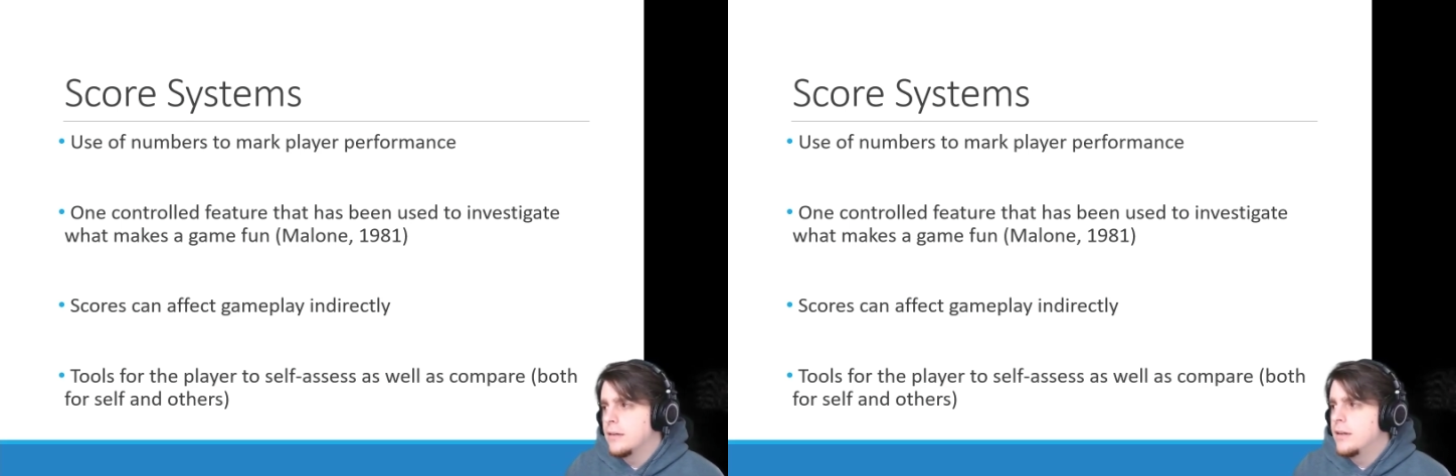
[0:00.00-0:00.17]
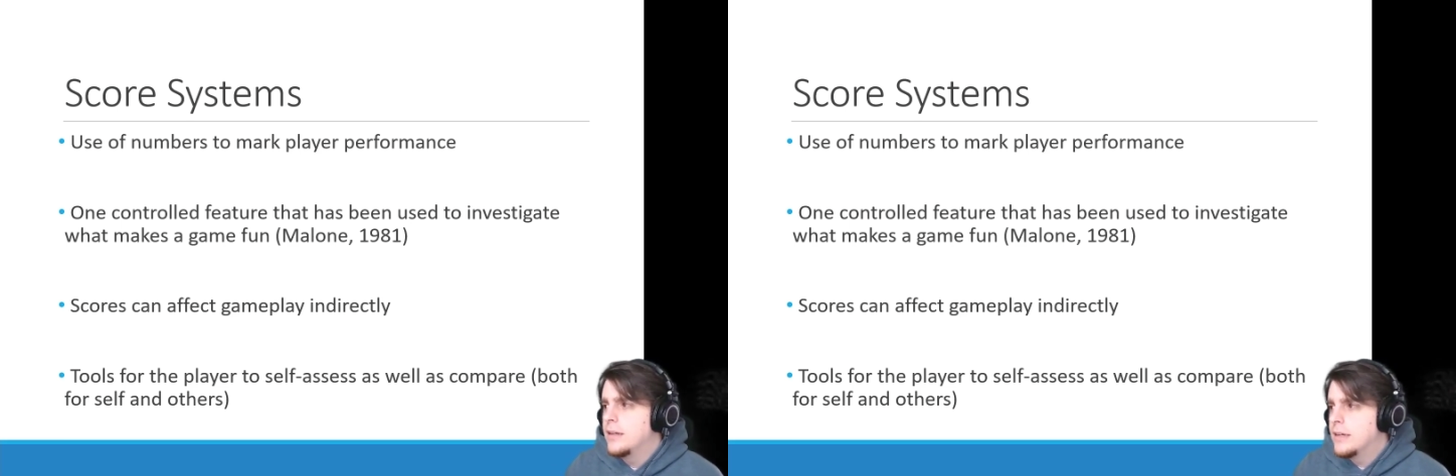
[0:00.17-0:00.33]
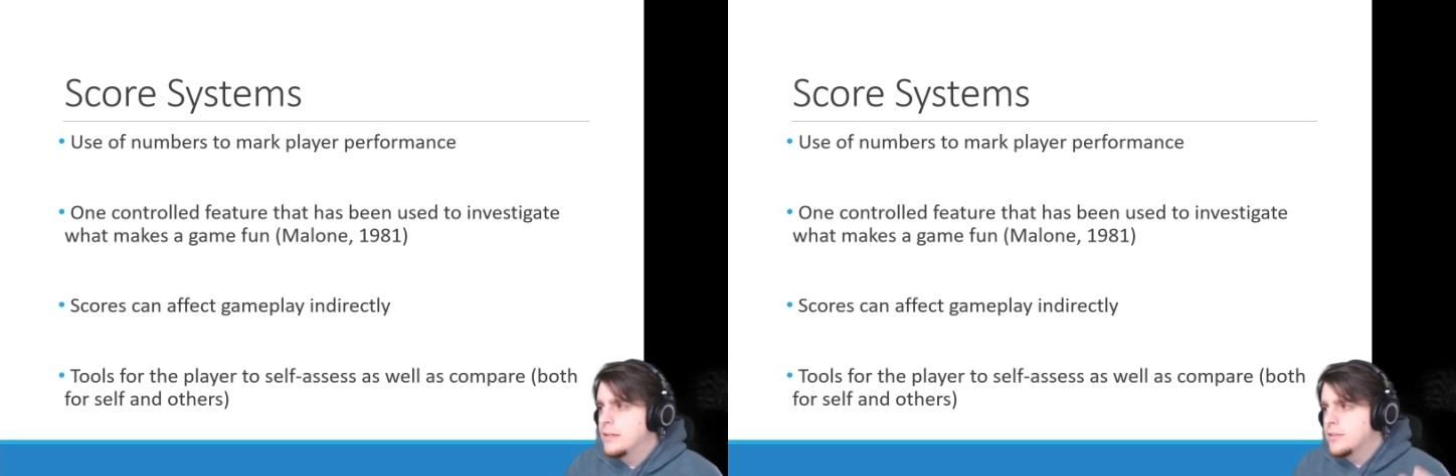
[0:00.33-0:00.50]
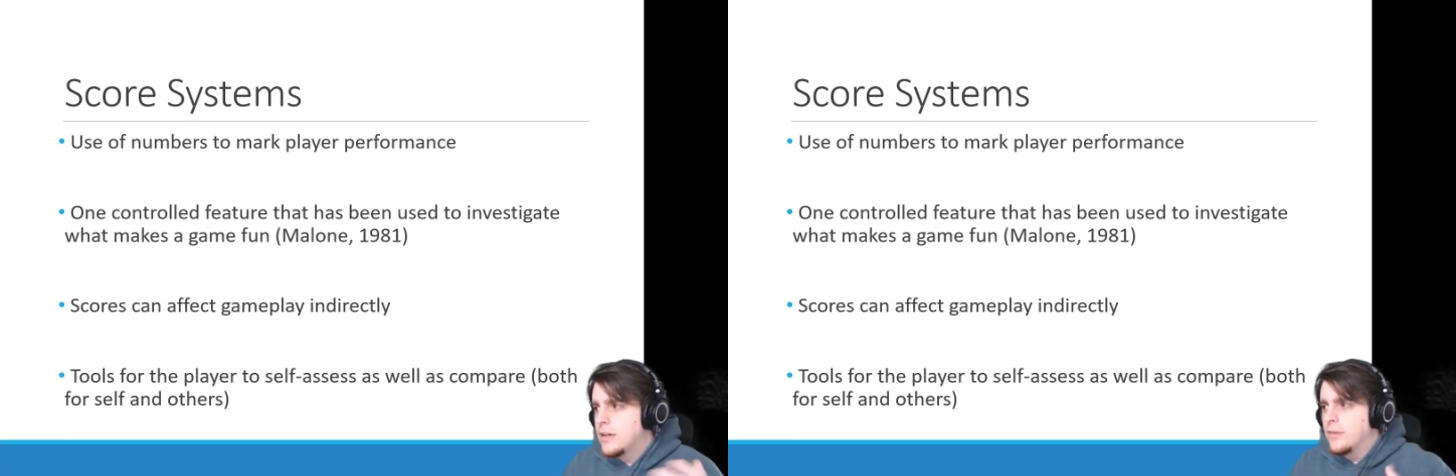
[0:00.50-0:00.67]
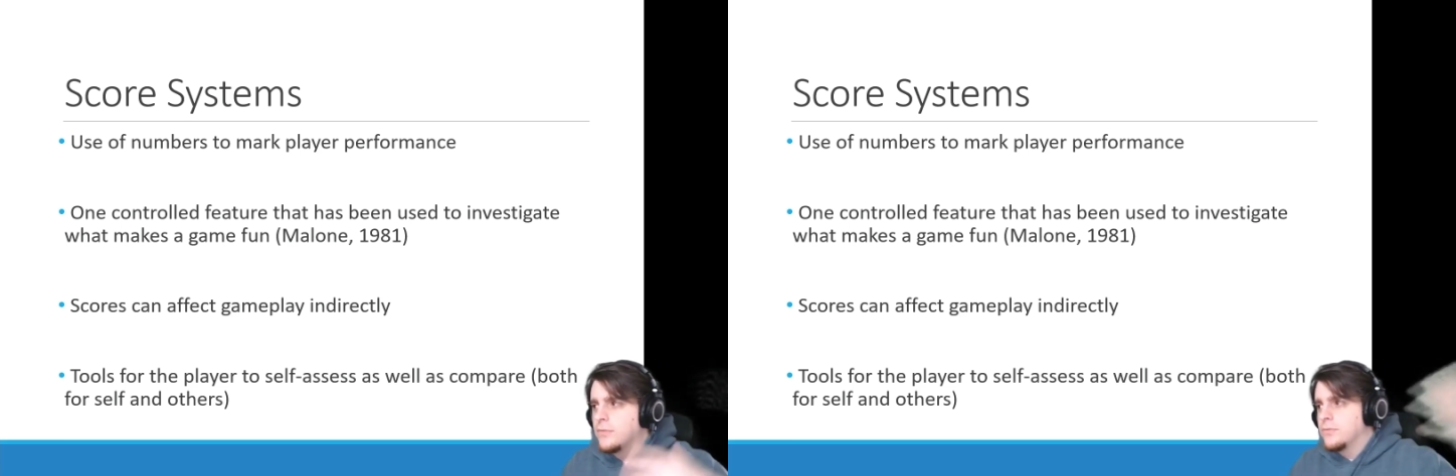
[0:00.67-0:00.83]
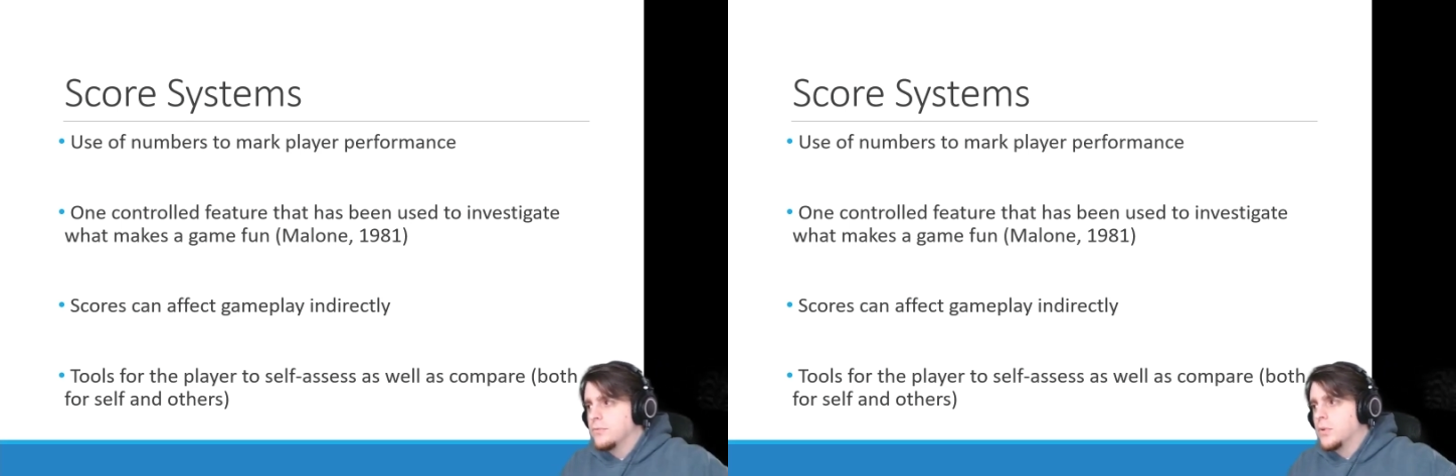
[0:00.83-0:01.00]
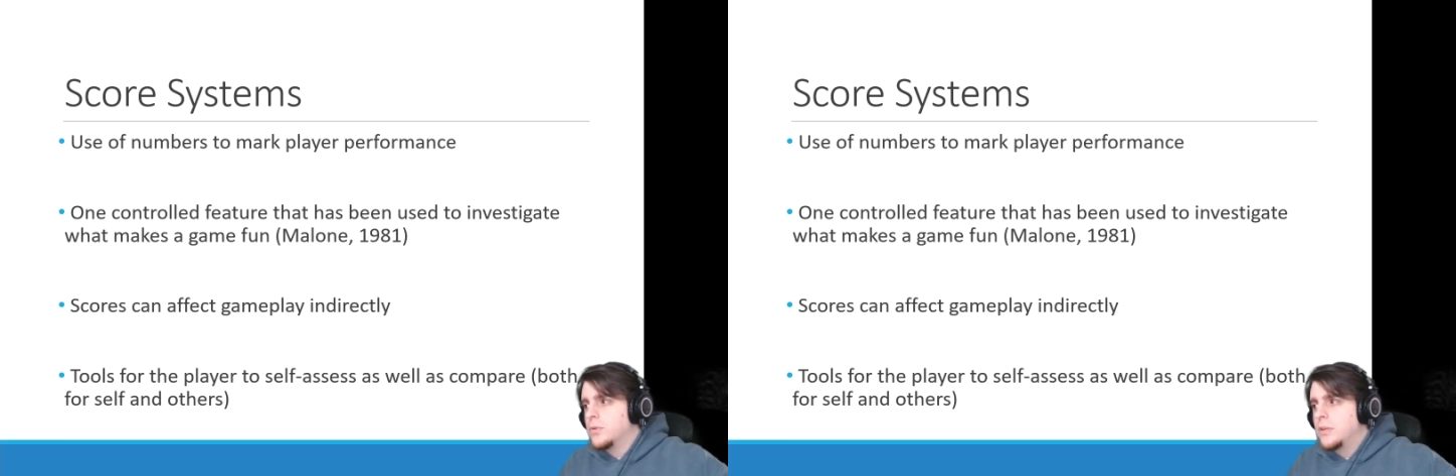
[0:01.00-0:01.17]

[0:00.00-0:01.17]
And again, it's kind of rooted